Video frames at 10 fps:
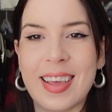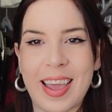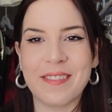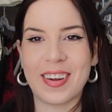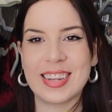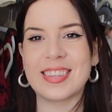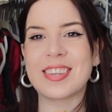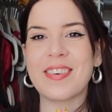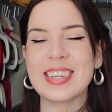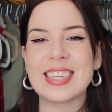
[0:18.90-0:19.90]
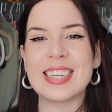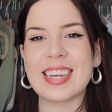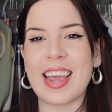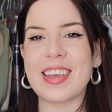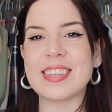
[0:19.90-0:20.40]
Hey friends, so in
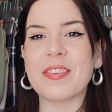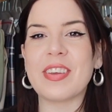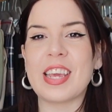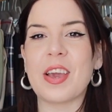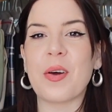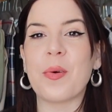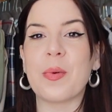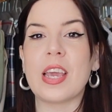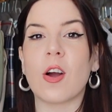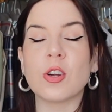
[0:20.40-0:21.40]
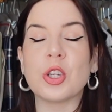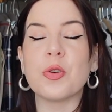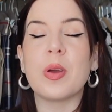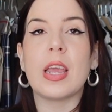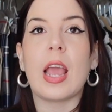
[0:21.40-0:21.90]
today's video, we are
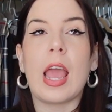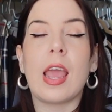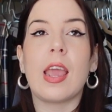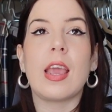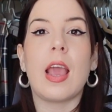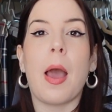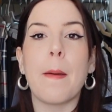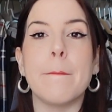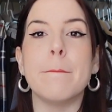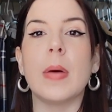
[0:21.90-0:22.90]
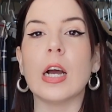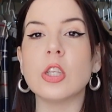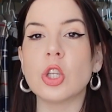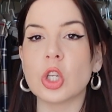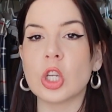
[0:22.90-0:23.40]
doing a
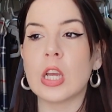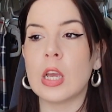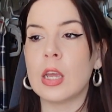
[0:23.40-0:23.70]
much